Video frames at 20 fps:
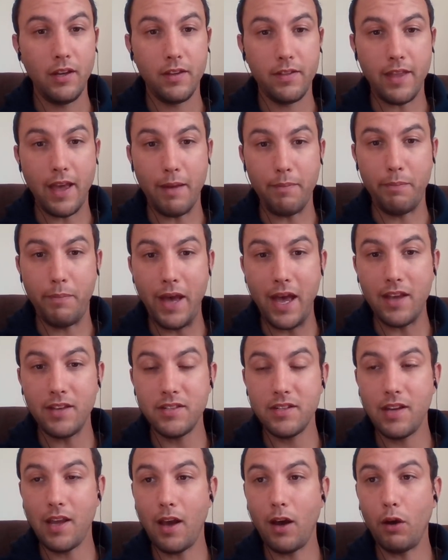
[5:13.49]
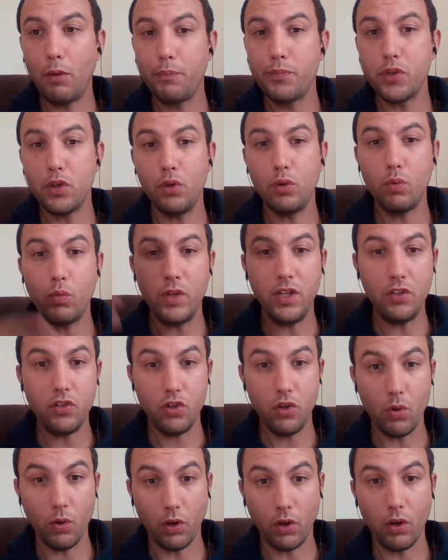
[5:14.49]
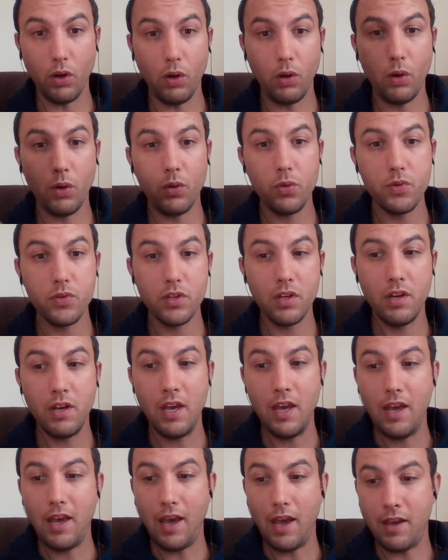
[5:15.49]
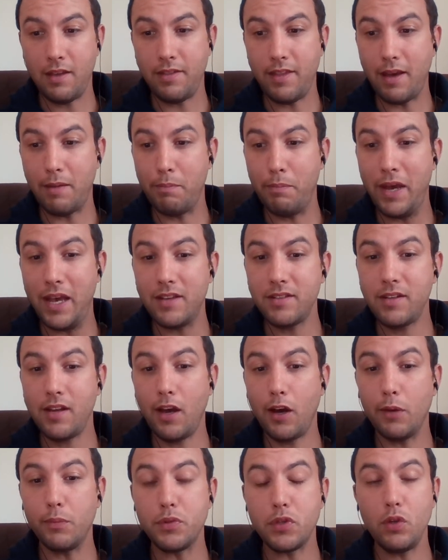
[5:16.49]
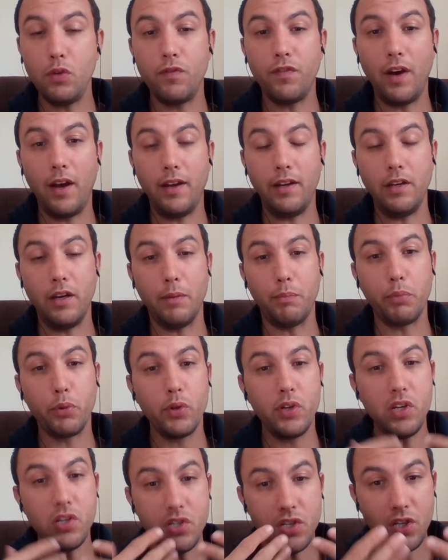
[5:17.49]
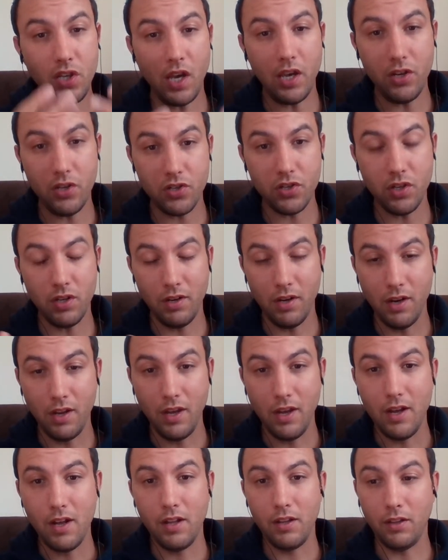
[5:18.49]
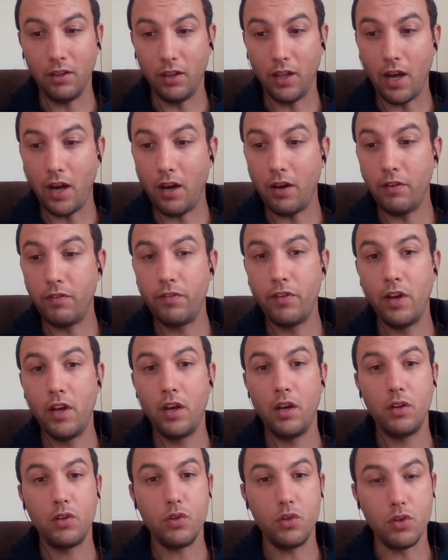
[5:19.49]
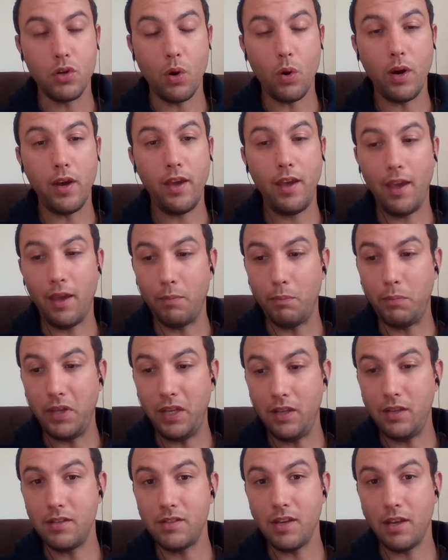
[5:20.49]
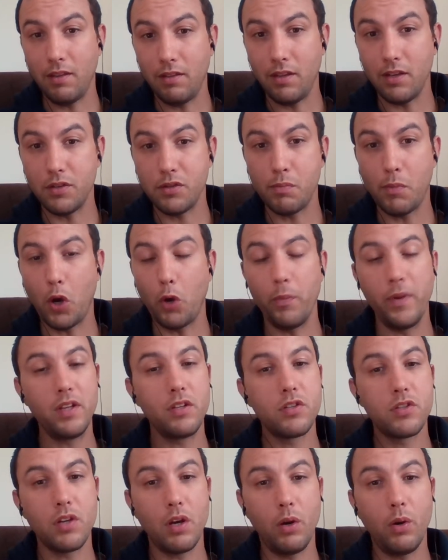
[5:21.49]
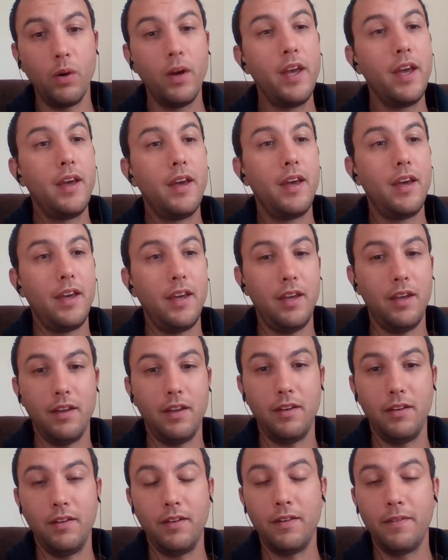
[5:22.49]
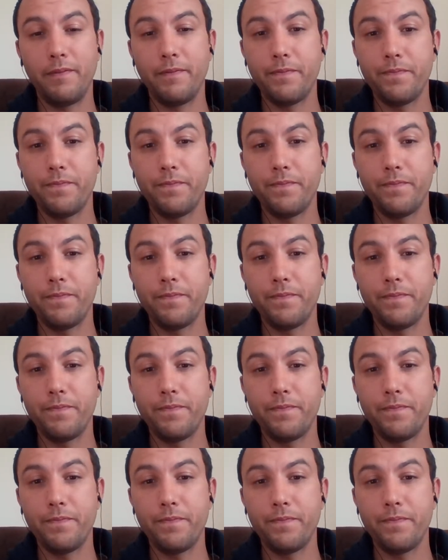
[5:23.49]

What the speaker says: that best helps you reach your goals, and that best helps you find appreciation, love, joy, and peace in this moment. So, in